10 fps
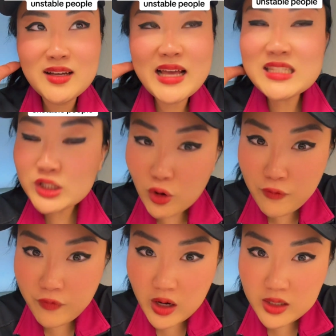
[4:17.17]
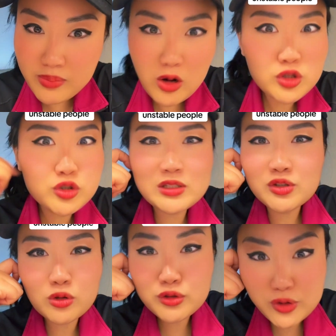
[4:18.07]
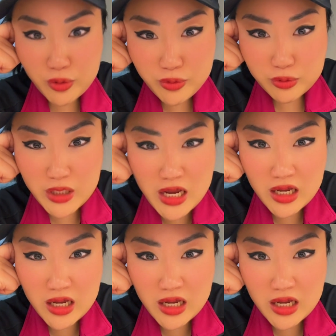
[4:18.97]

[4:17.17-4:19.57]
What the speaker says: it's so fun, but also it's so screwed.